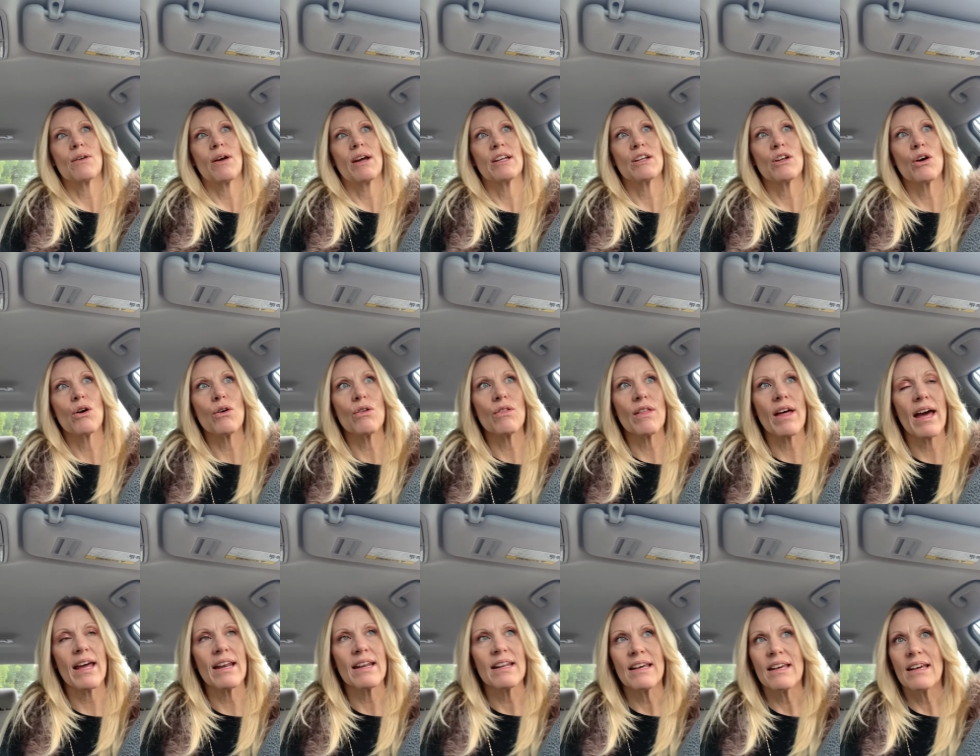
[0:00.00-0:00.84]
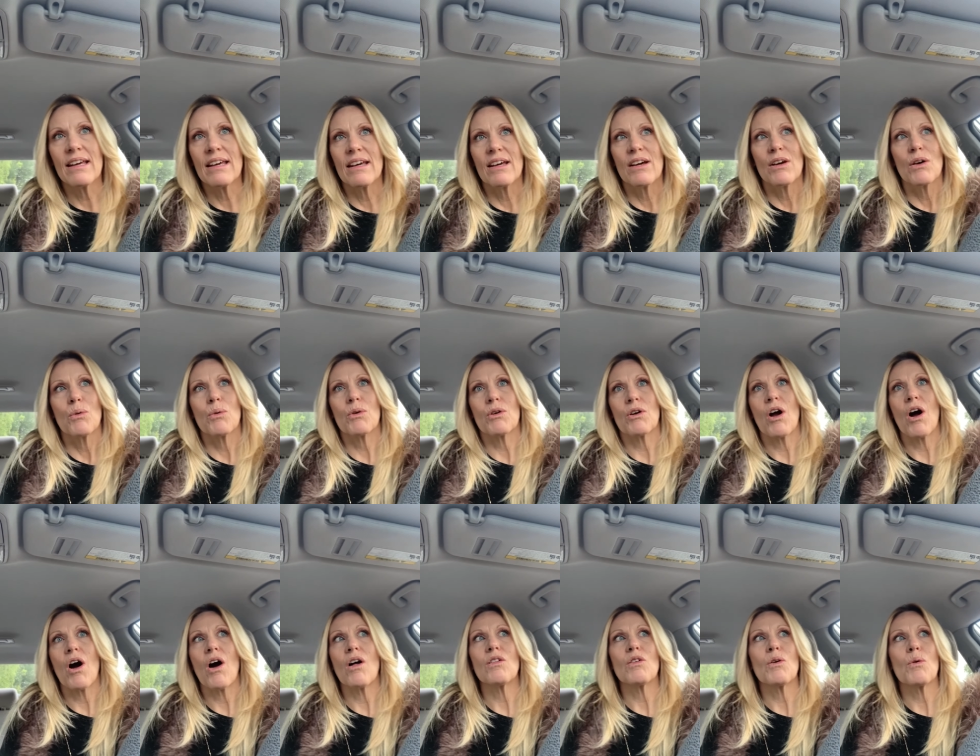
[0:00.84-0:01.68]
I know that we're
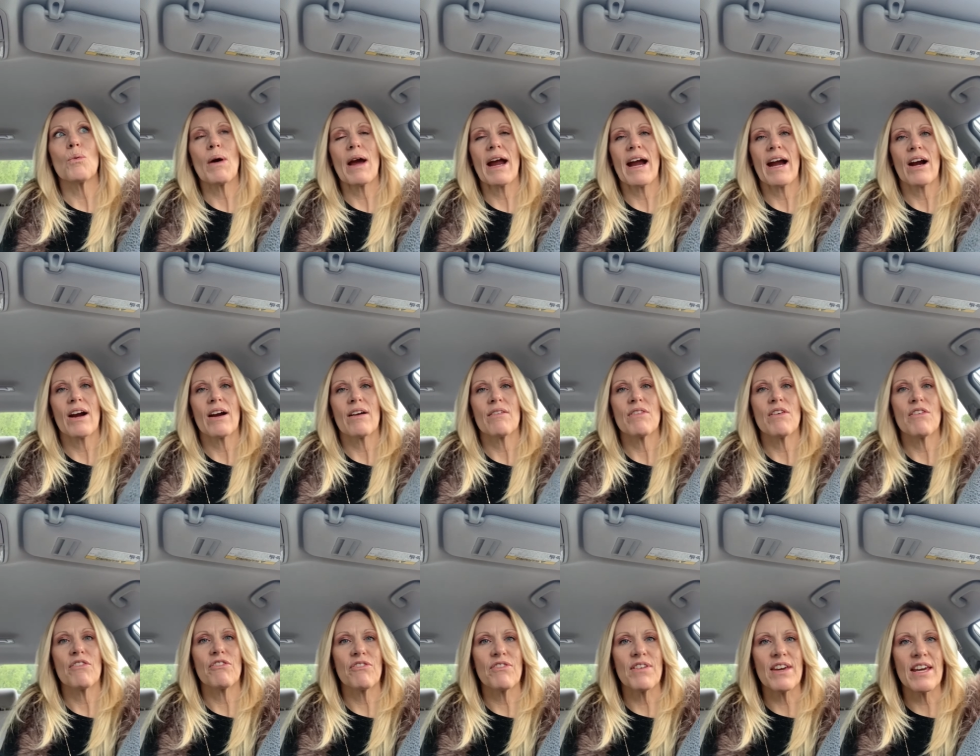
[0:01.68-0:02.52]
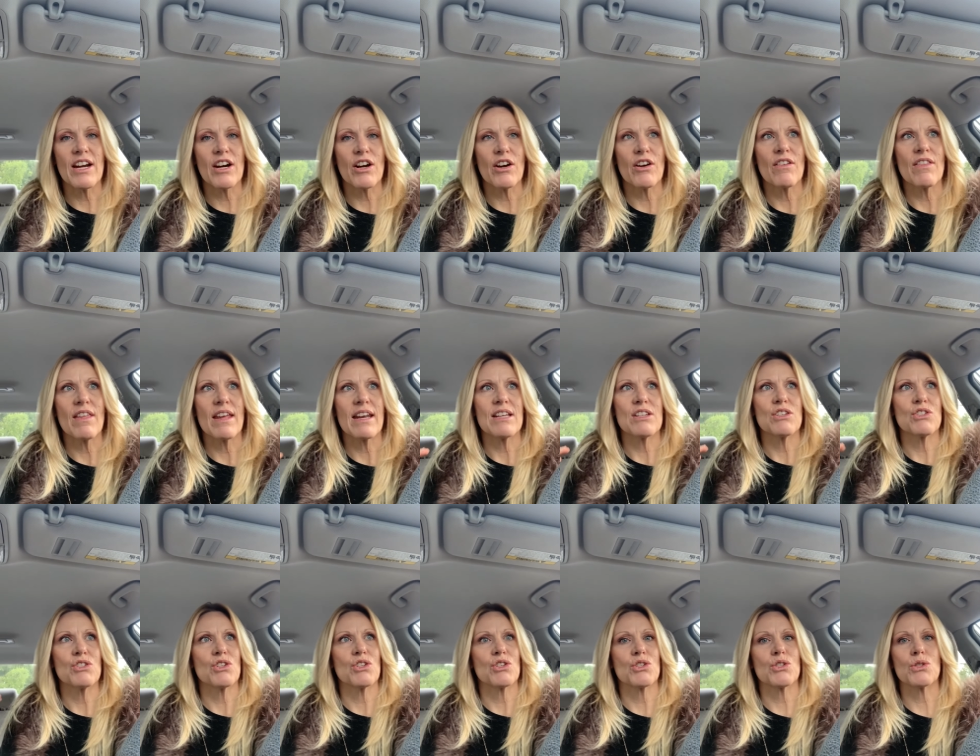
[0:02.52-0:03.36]
all aware of the fear that
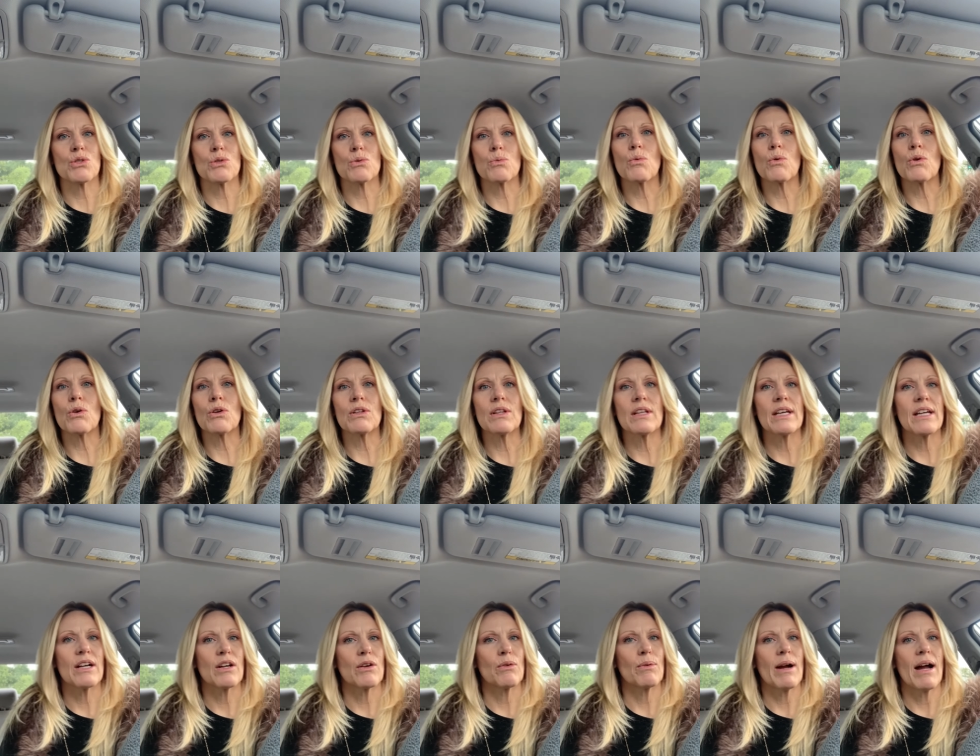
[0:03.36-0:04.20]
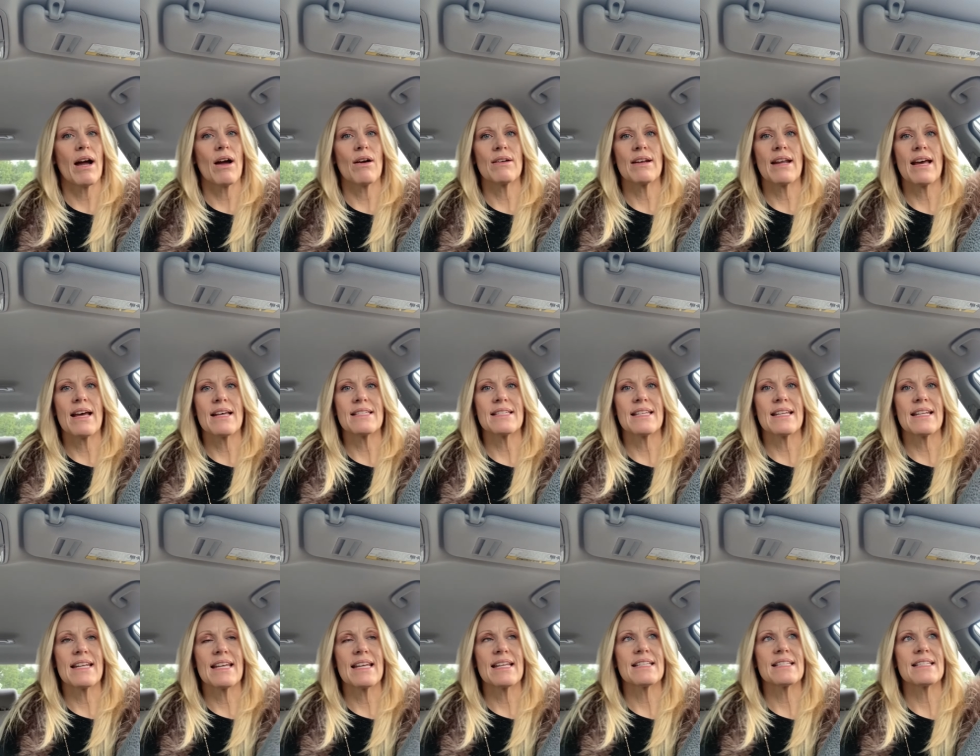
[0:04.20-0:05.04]
is just swirling around us,
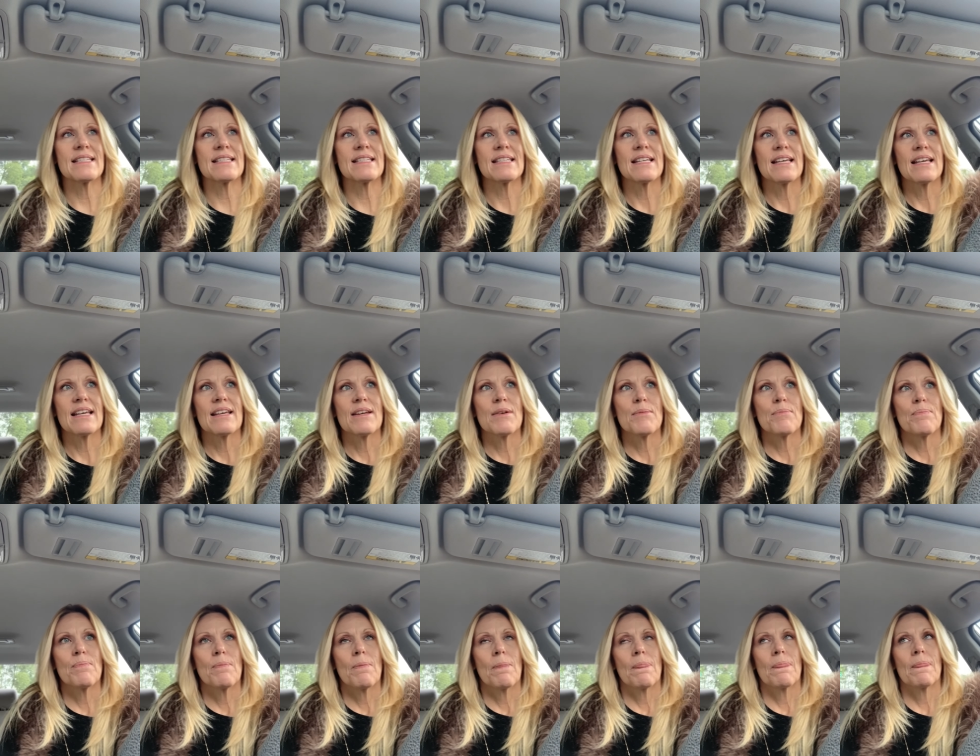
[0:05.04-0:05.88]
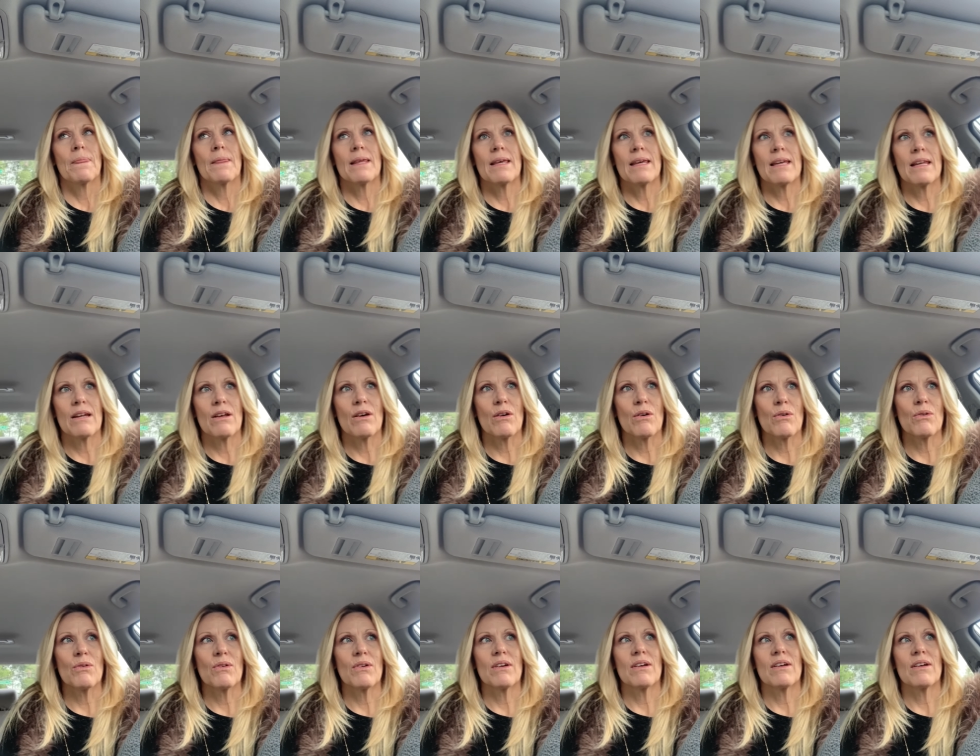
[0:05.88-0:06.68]
and it's, you know,